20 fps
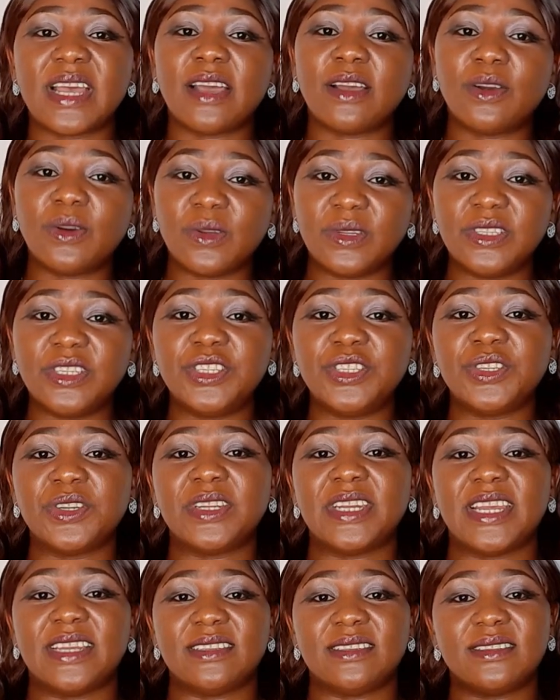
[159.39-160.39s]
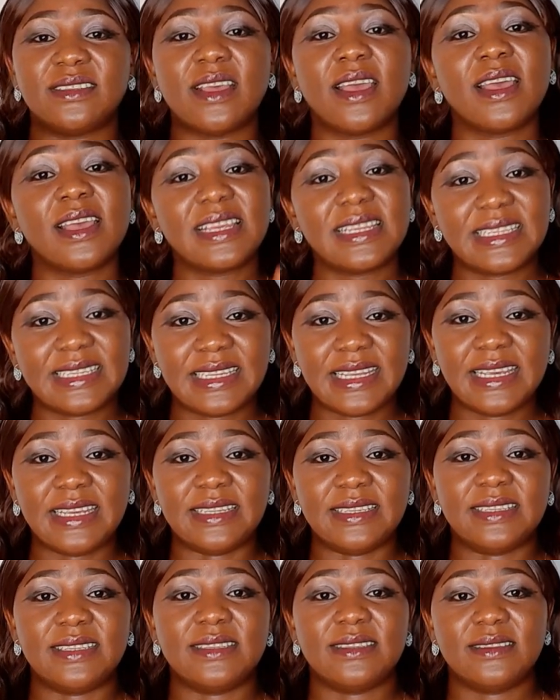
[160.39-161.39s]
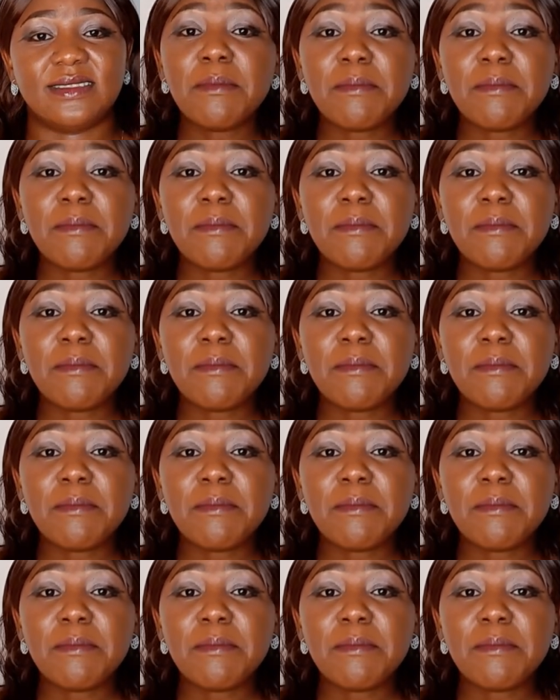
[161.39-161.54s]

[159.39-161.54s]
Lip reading: and conditioners says.